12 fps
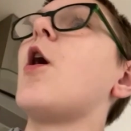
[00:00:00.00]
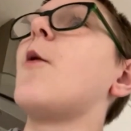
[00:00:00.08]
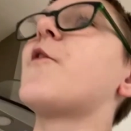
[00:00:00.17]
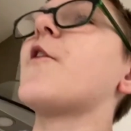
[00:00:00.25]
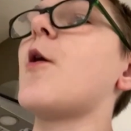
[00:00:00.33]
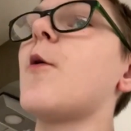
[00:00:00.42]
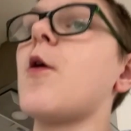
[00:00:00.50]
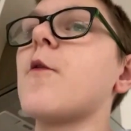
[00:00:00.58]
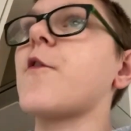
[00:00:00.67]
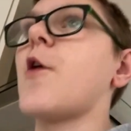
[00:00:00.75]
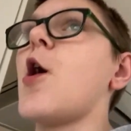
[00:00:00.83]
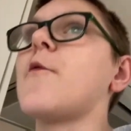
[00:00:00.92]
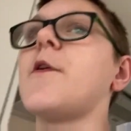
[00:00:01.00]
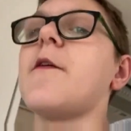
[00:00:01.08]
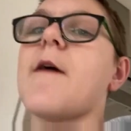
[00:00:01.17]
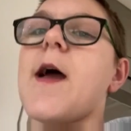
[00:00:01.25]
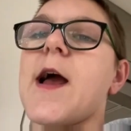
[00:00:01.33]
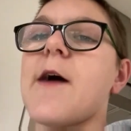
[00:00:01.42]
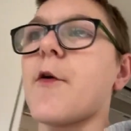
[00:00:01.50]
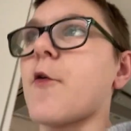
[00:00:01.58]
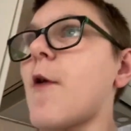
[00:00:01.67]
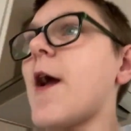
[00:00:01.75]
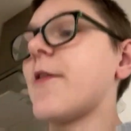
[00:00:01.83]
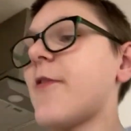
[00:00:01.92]
so hopefully they have a
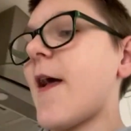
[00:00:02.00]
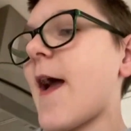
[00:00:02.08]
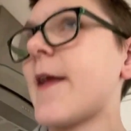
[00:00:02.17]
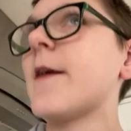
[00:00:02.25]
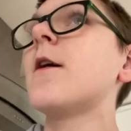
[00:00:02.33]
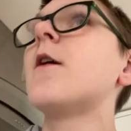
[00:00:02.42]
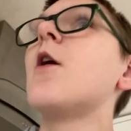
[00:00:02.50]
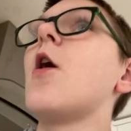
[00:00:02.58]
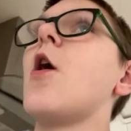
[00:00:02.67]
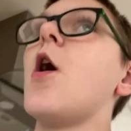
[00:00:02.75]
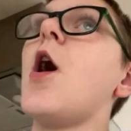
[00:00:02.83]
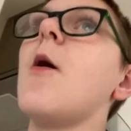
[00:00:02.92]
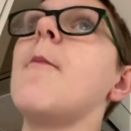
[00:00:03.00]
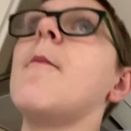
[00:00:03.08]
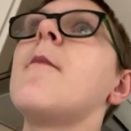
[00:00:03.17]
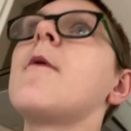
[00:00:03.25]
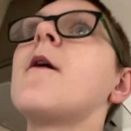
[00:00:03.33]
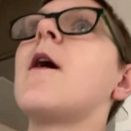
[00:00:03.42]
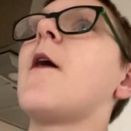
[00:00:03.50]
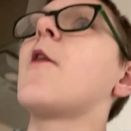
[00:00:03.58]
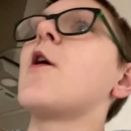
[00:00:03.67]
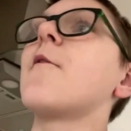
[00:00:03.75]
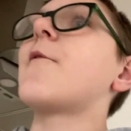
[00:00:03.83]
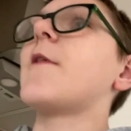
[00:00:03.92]
great day. And
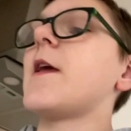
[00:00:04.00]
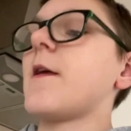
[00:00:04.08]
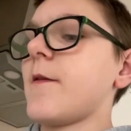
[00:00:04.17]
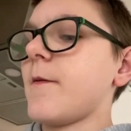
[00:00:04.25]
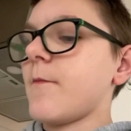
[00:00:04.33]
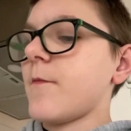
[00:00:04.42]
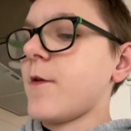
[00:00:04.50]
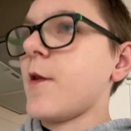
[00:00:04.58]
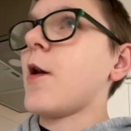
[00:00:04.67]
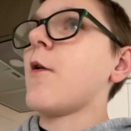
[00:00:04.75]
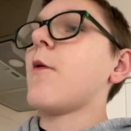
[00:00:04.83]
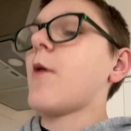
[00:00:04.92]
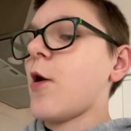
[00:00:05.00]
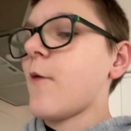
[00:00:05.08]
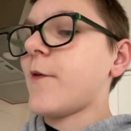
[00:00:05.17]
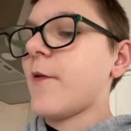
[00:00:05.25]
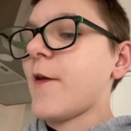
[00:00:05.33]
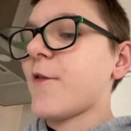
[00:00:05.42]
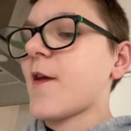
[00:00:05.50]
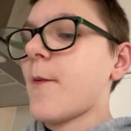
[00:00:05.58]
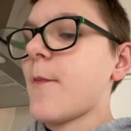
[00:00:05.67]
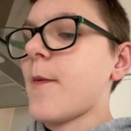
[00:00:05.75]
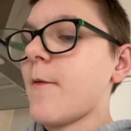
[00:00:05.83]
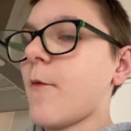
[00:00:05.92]
hopefully, you know, hopefully they
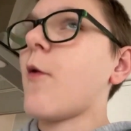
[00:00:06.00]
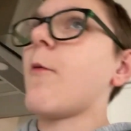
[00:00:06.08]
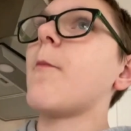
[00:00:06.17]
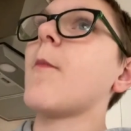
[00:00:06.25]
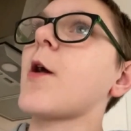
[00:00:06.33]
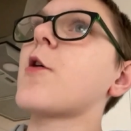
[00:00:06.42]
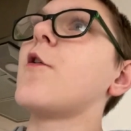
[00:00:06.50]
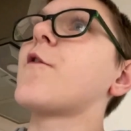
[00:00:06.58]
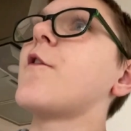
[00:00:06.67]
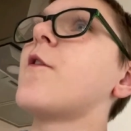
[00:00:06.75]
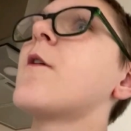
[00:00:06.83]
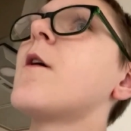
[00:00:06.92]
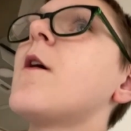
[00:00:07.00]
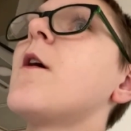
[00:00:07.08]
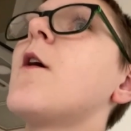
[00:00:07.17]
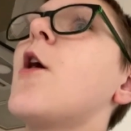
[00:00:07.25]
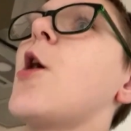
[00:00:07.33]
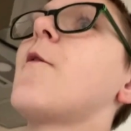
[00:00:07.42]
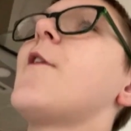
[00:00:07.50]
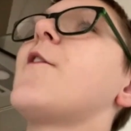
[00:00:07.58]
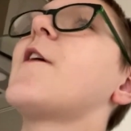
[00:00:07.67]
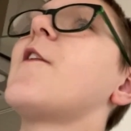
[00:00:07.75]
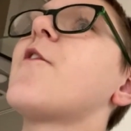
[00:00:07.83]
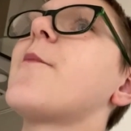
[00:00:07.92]
send me, well, my cousin hopefully
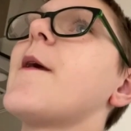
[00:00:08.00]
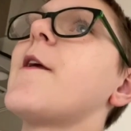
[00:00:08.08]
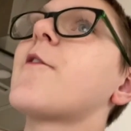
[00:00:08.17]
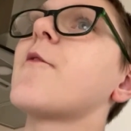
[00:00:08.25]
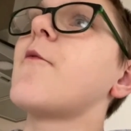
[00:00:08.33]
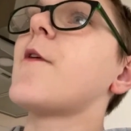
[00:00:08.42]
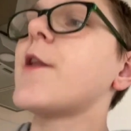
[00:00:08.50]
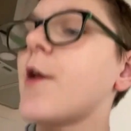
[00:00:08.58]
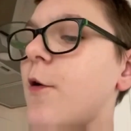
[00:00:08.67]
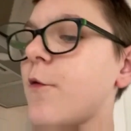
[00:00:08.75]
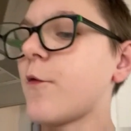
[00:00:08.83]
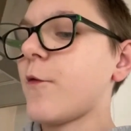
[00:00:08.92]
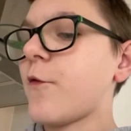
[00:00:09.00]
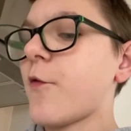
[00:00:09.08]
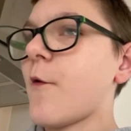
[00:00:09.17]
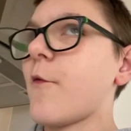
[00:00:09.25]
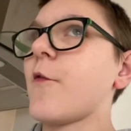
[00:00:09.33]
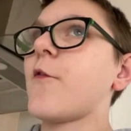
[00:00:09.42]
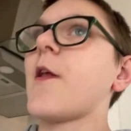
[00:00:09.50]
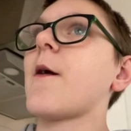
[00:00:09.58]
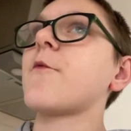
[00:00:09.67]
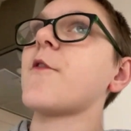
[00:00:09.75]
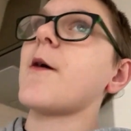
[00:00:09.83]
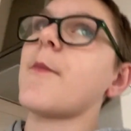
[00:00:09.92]
sends me some videos and stuff on
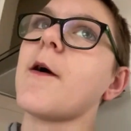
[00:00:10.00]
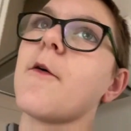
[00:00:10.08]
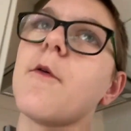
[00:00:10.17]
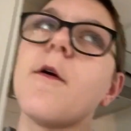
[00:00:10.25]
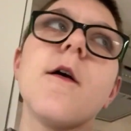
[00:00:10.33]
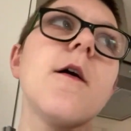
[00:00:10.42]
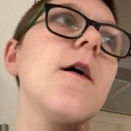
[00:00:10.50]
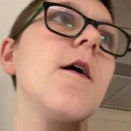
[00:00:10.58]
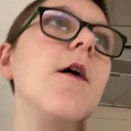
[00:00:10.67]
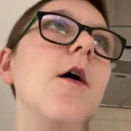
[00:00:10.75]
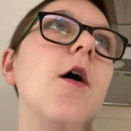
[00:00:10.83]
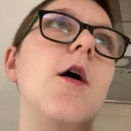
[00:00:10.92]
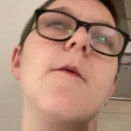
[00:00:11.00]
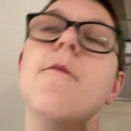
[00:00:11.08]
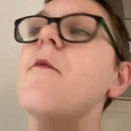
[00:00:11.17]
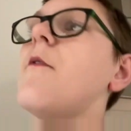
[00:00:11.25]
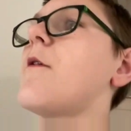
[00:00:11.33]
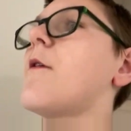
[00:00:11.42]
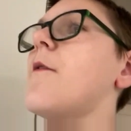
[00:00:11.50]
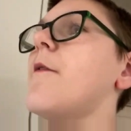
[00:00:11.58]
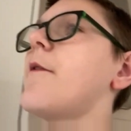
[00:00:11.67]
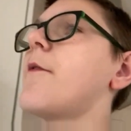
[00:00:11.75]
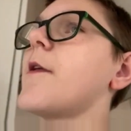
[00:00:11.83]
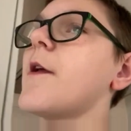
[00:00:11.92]
Snapchat about the
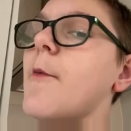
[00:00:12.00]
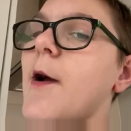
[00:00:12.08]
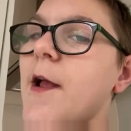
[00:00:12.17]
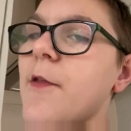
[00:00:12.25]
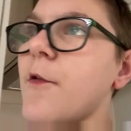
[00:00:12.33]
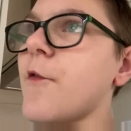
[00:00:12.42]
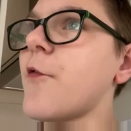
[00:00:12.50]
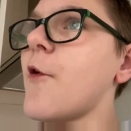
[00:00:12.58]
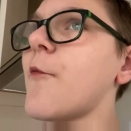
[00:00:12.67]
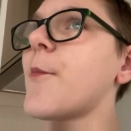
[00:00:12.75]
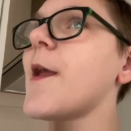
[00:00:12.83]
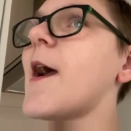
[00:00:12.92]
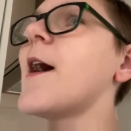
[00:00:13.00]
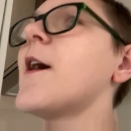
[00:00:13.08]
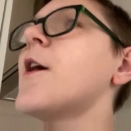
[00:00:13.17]
away end and stuff. But yeah,